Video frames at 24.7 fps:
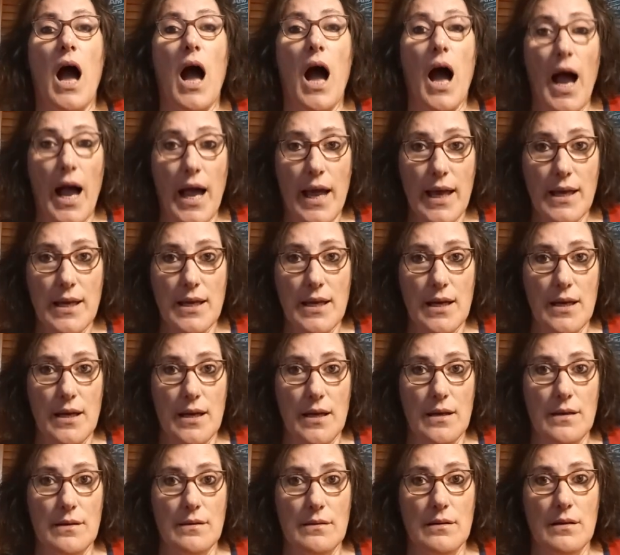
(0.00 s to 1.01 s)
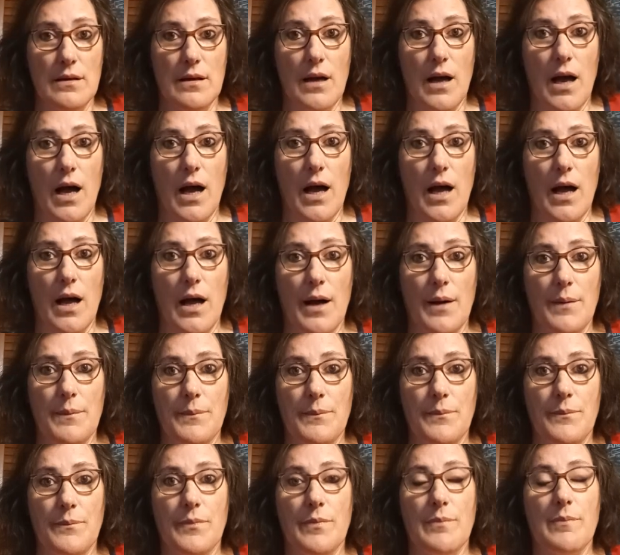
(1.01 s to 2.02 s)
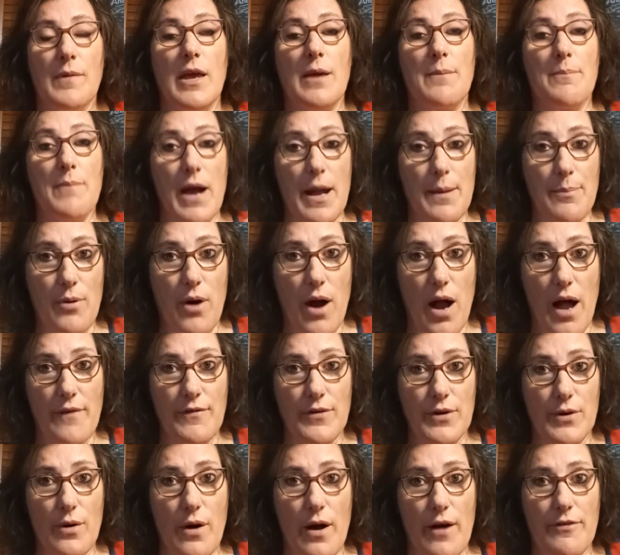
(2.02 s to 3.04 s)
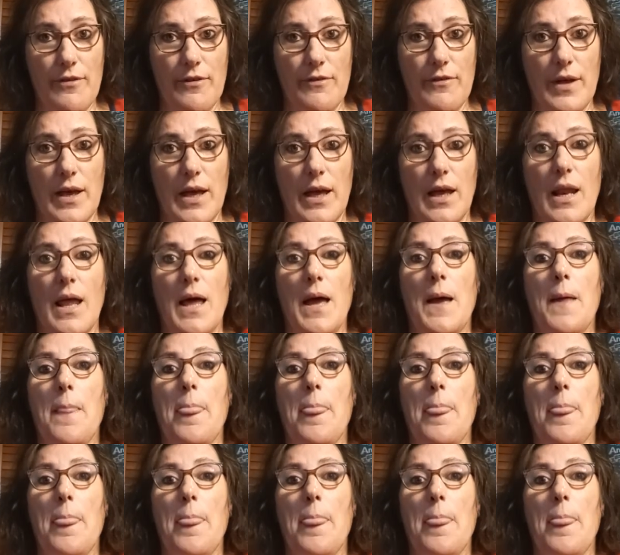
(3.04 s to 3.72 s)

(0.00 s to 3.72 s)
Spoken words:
I can make my profit off of it.